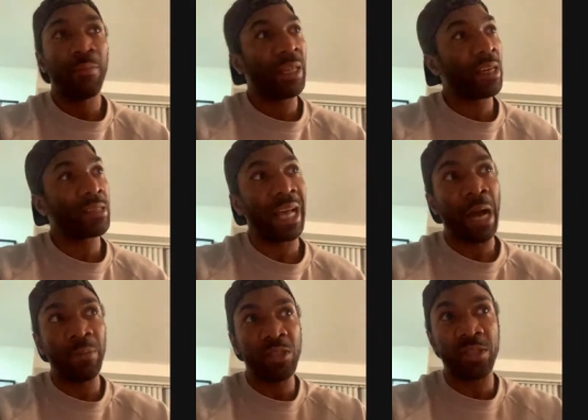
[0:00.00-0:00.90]
because
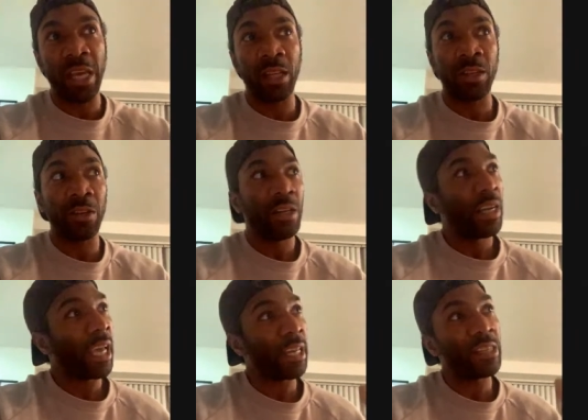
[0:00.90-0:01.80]
I'm the sailor,
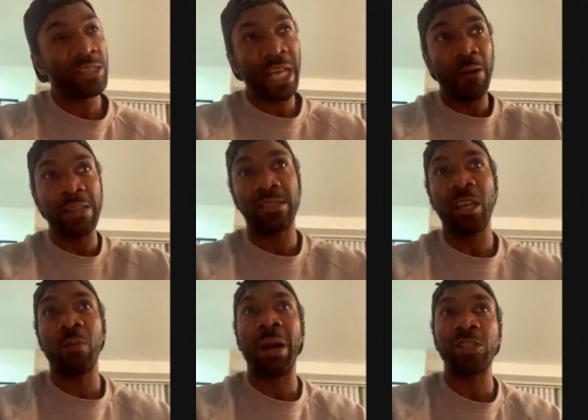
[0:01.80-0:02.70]
and this is how I
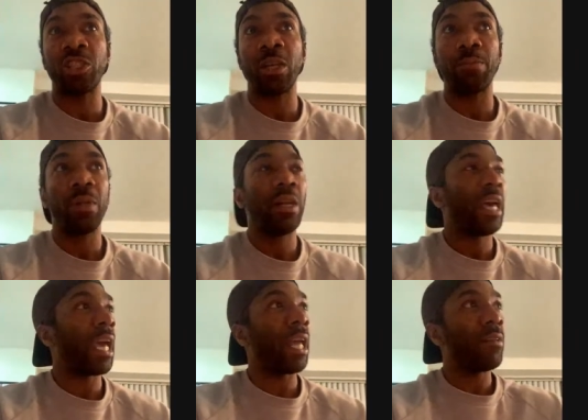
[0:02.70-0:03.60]
sail my ship.
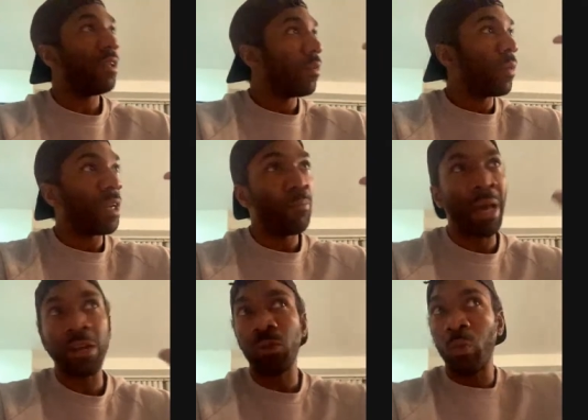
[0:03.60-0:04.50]
And when the
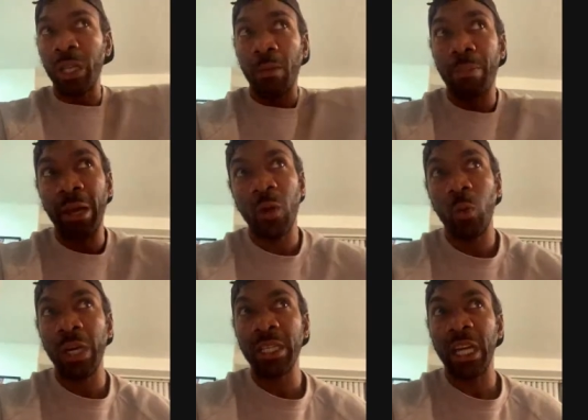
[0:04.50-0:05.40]
better
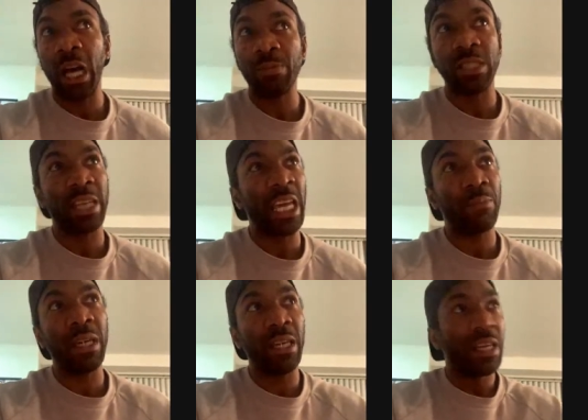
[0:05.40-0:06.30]
wind comes to take
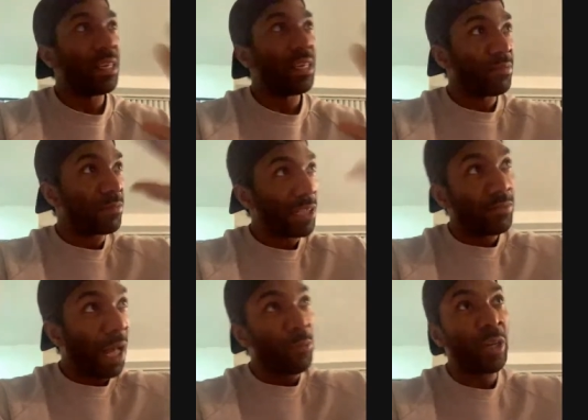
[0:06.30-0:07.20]
me,
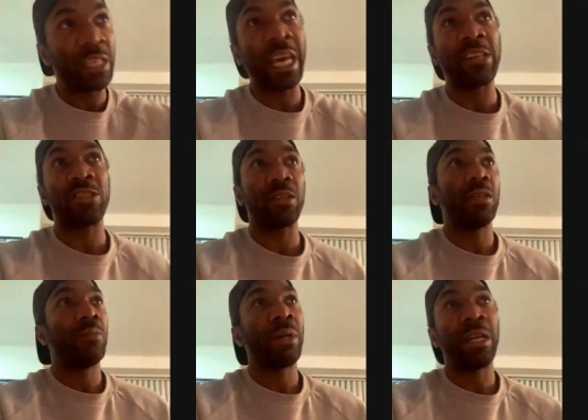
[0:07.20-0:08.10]
I'm going to catch it.
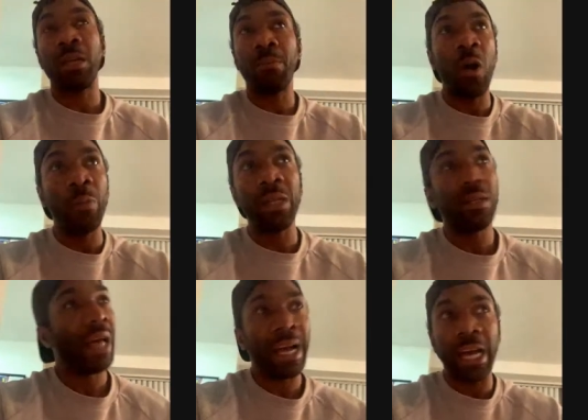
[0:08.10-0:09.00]
But in the moment,
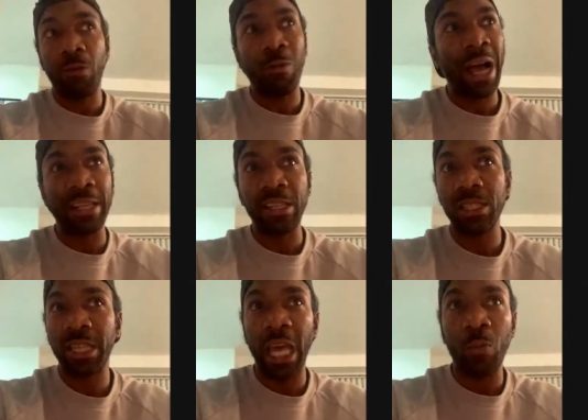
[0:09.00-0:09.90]
I got to ride
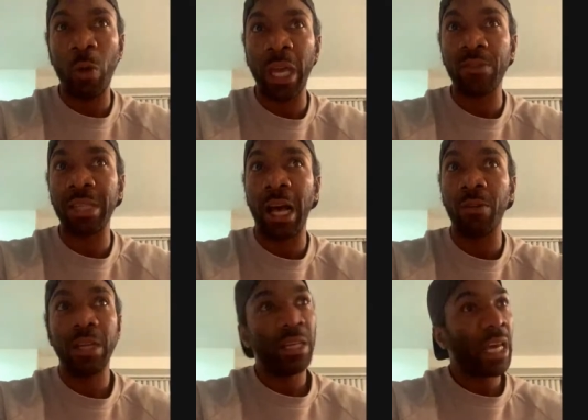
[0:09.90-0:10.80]
these damn waves
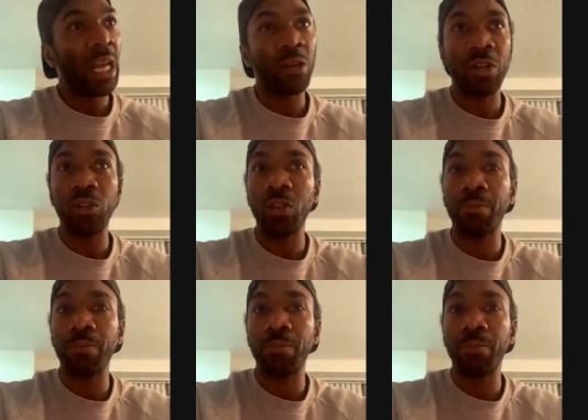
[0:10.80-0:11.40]
out, and I'm going to do the